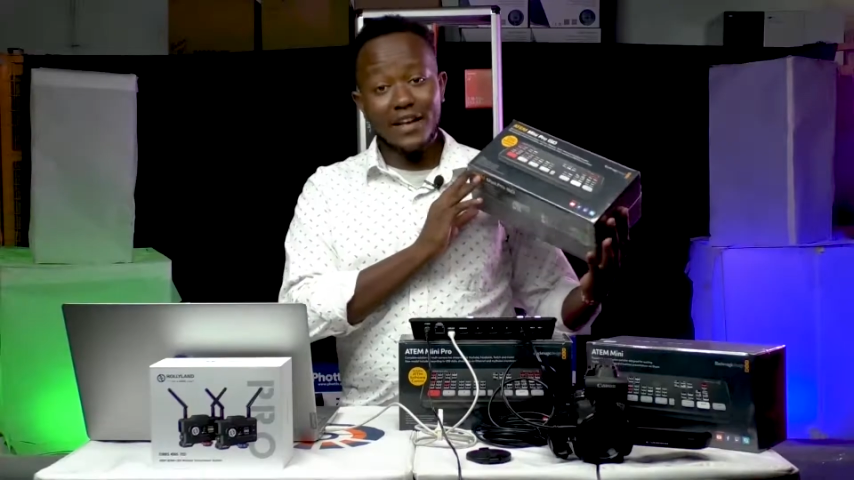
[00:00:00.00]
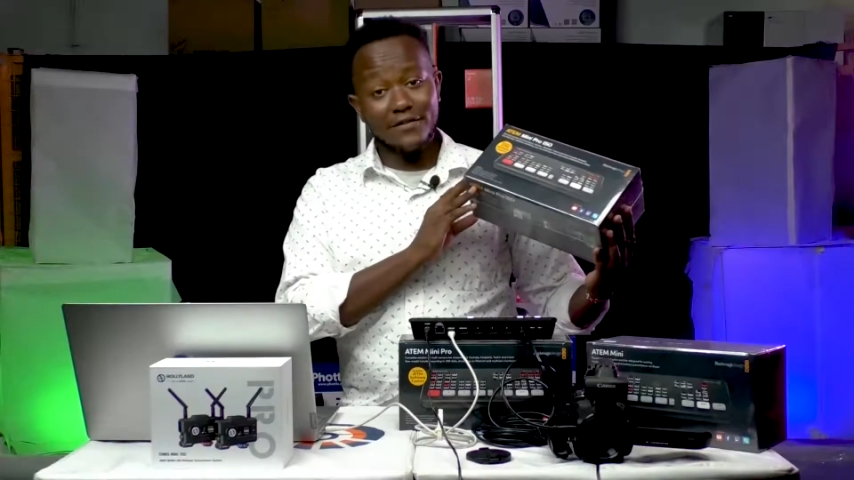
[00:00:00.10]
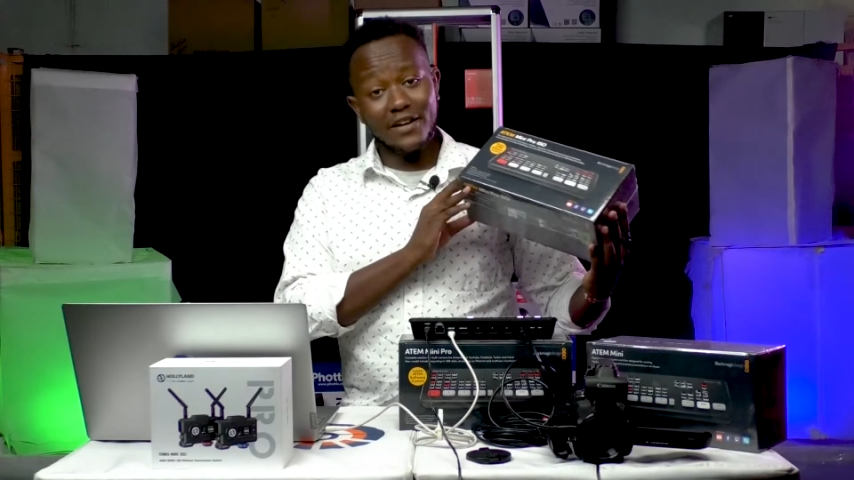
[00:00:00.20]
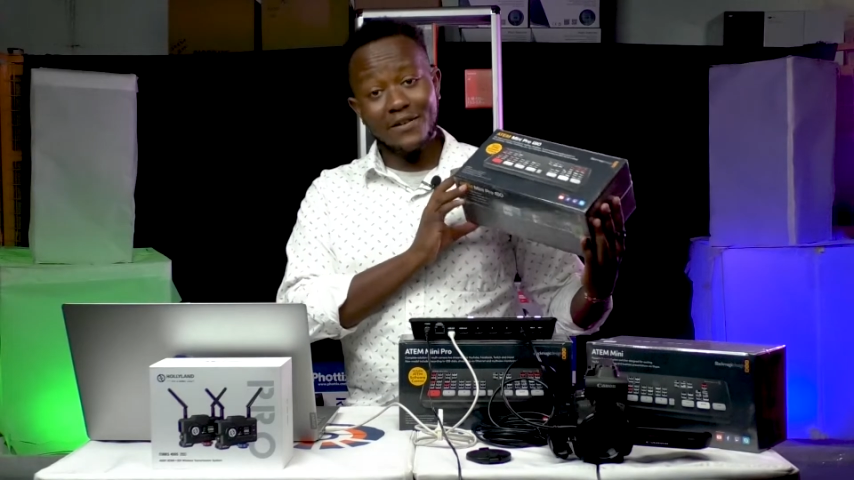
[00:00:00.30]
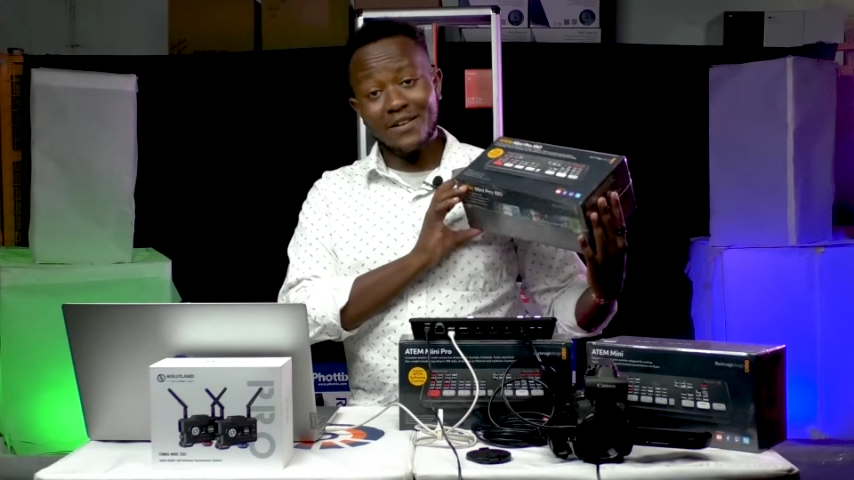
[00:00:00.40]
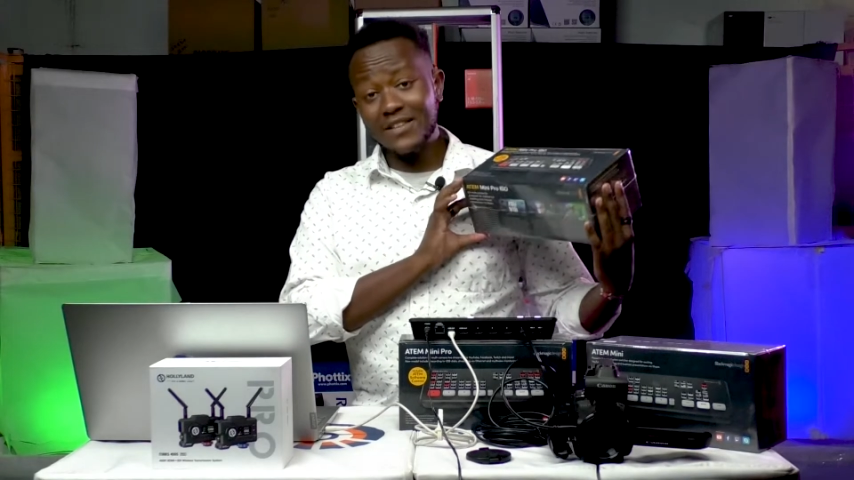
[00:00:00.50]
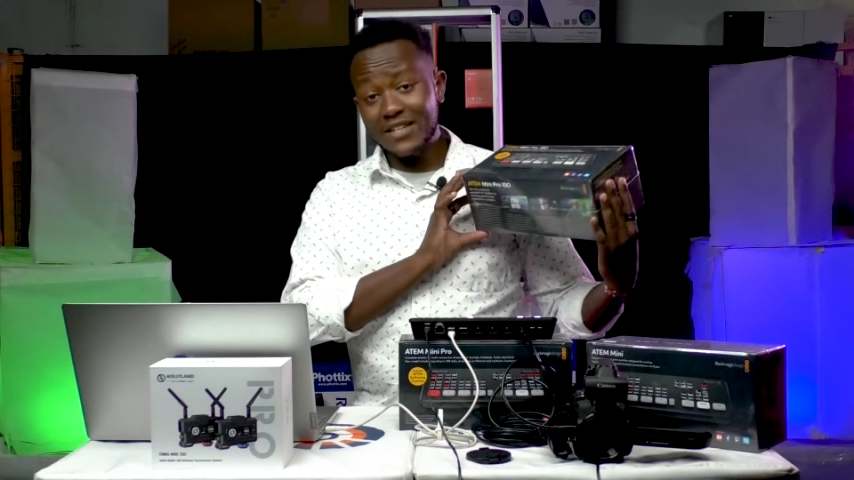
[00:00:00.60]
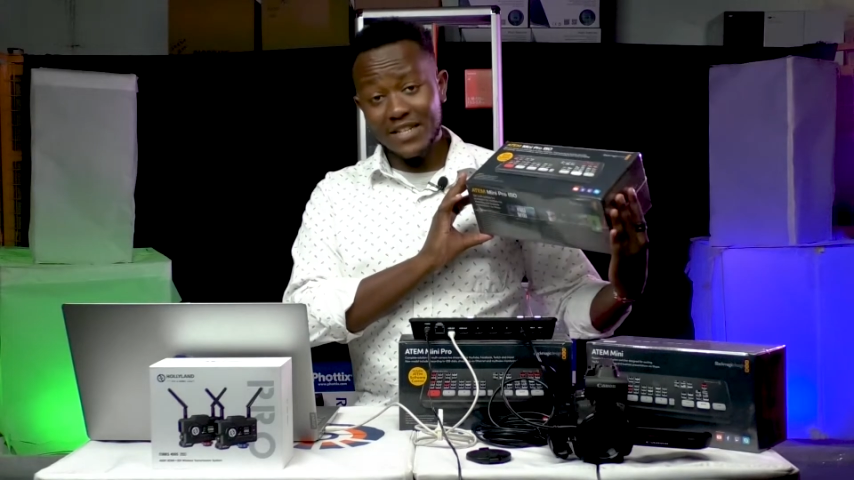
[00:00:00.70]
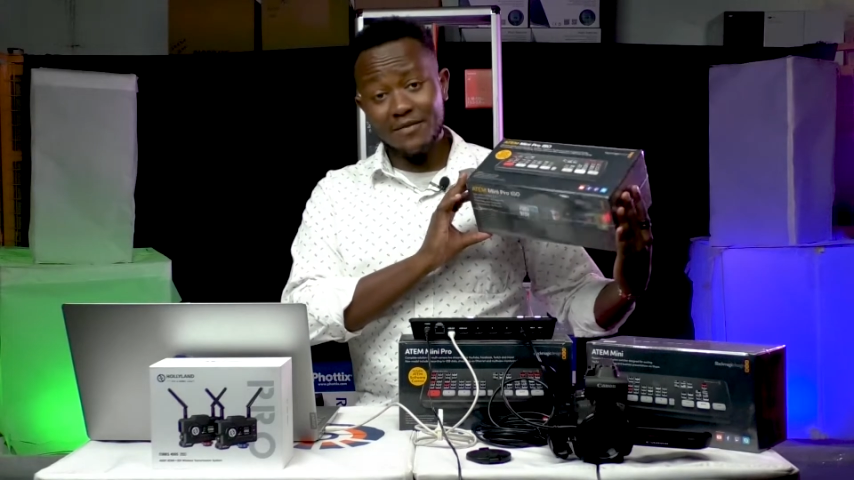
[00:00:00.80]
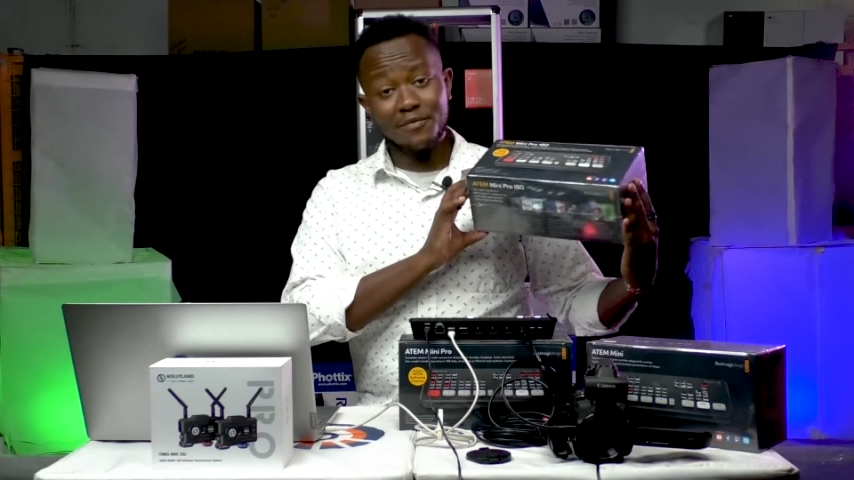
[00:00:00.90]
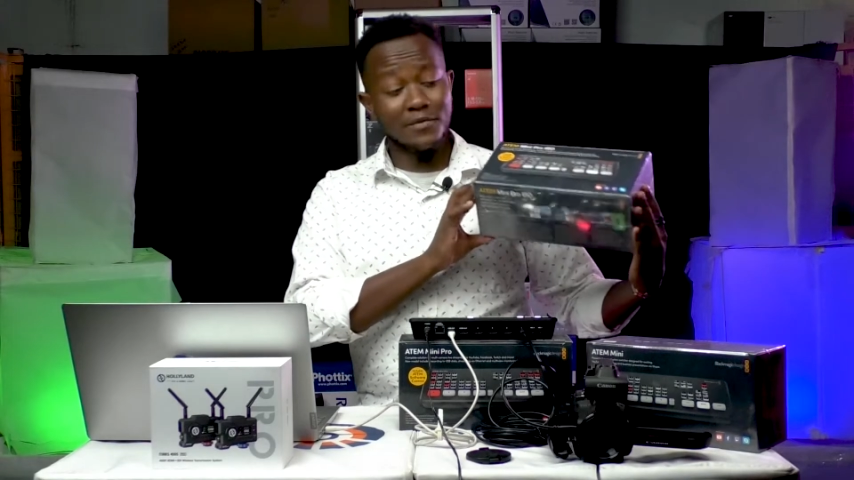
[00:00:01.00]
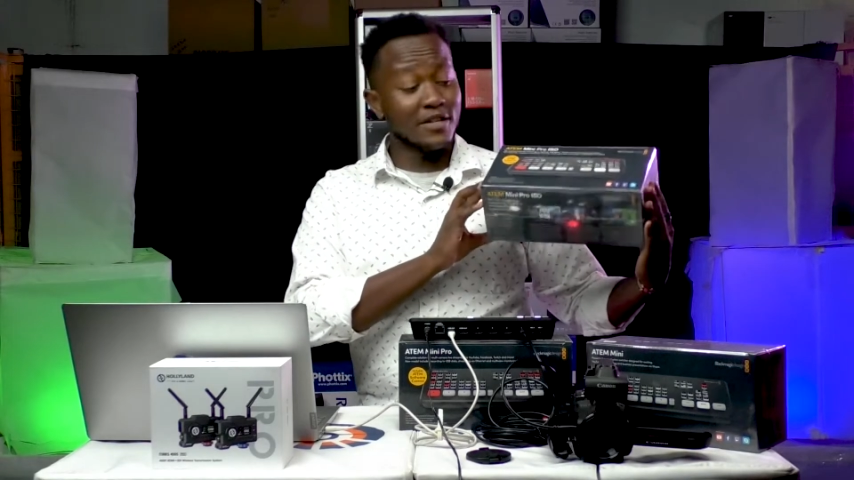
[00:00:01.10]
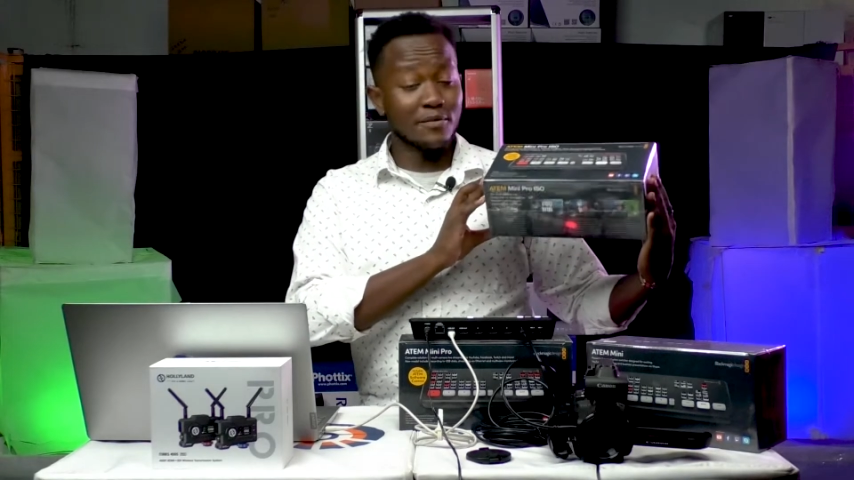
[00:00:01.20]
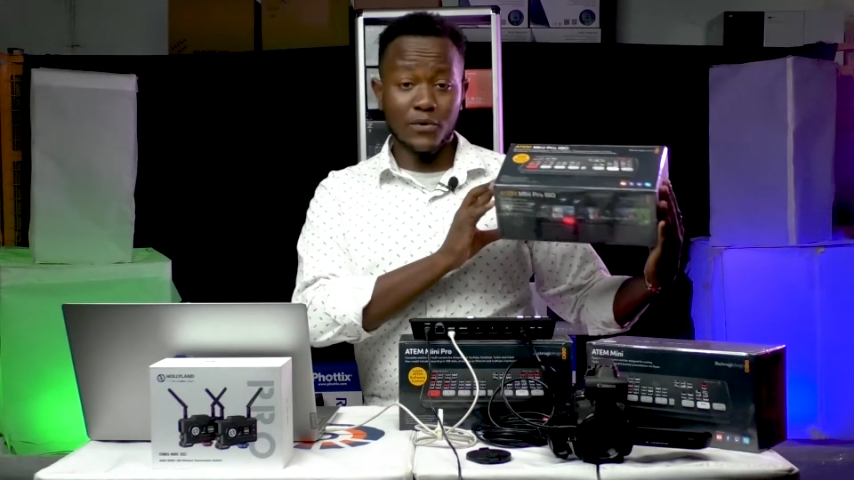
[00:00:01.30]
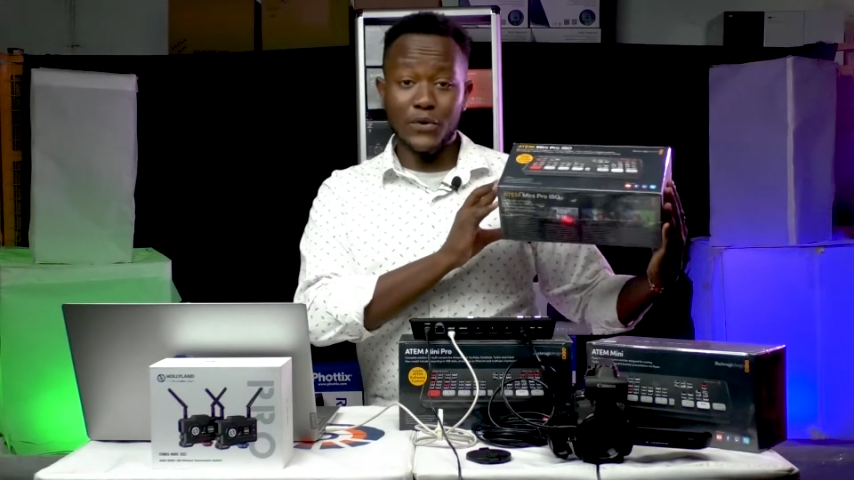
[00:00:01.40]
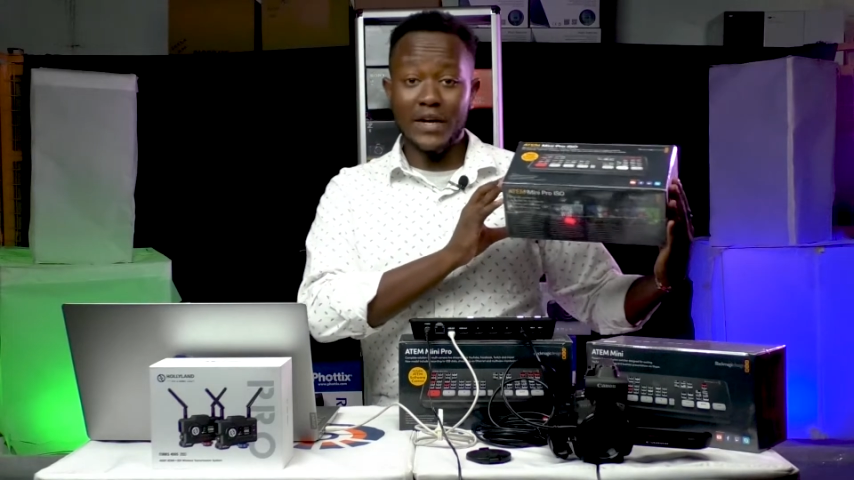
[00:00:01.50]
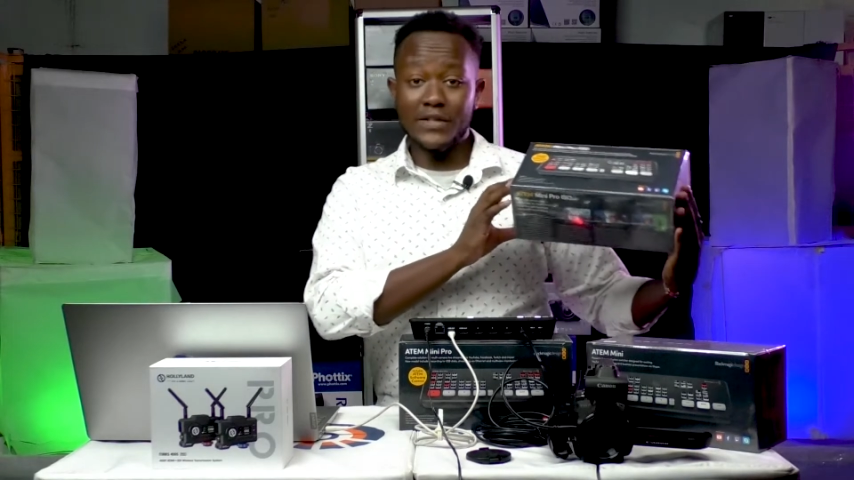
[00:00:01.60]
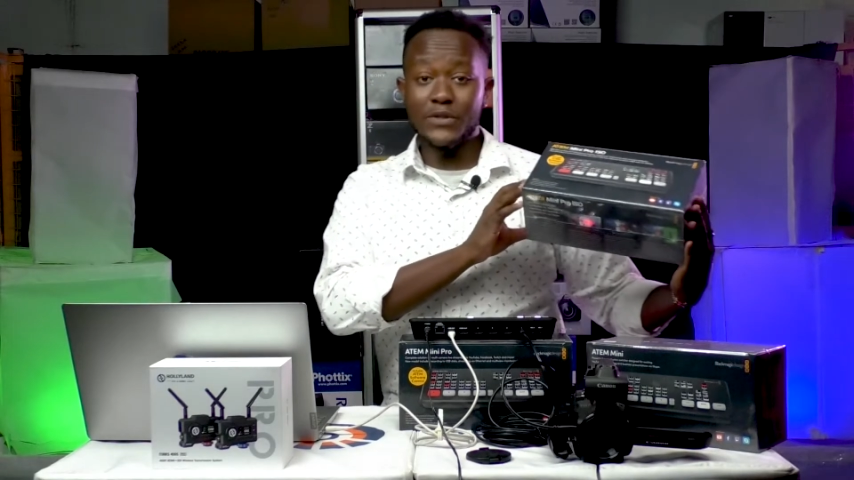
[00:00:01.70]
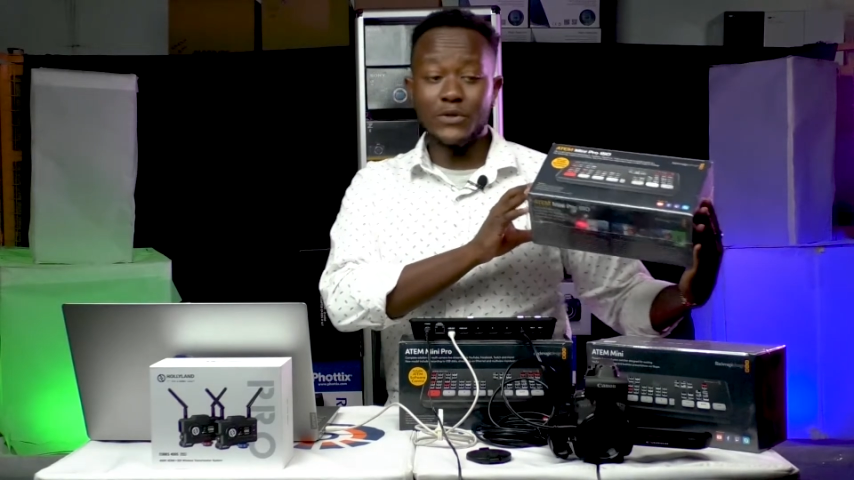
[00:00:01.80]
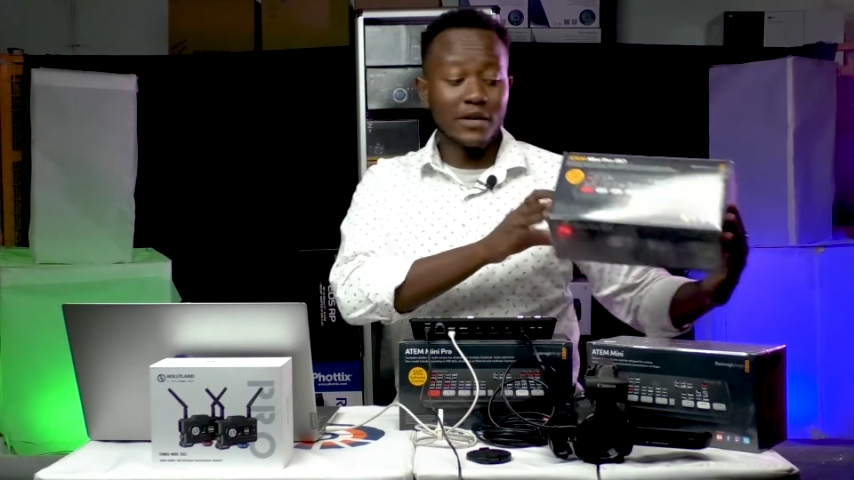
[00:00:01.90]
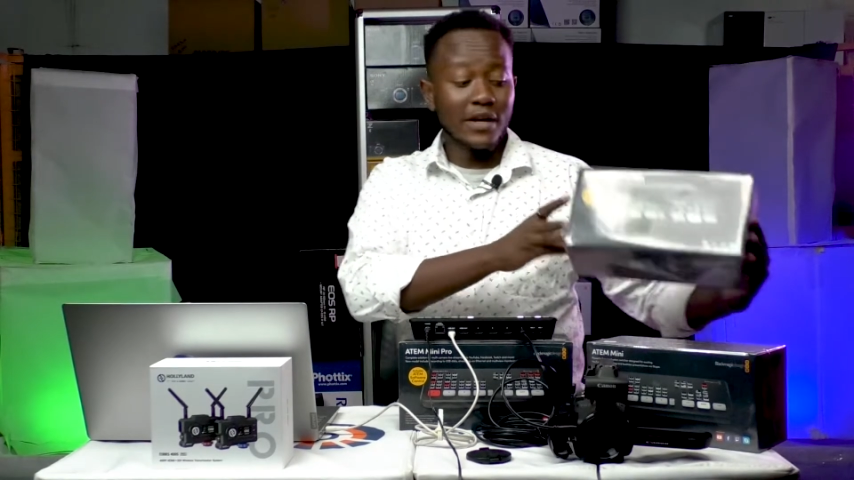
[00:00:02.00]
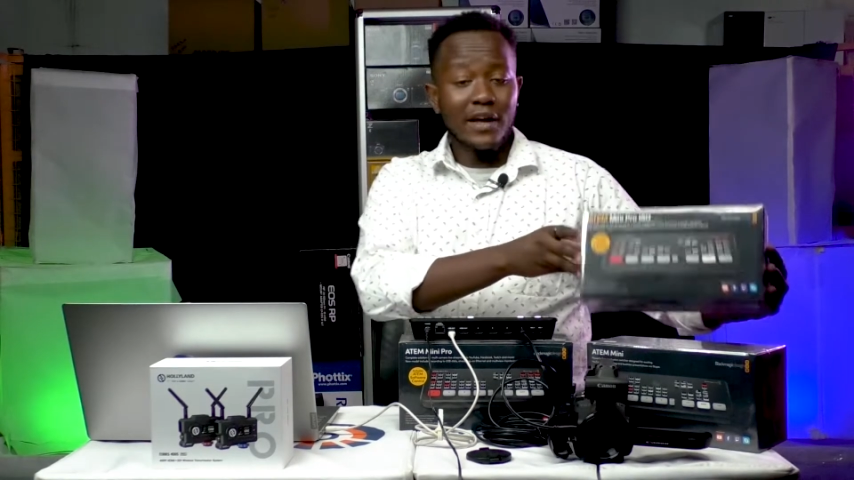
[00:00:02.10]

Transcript: And finally, we have the ATEM Mini Pro ISO.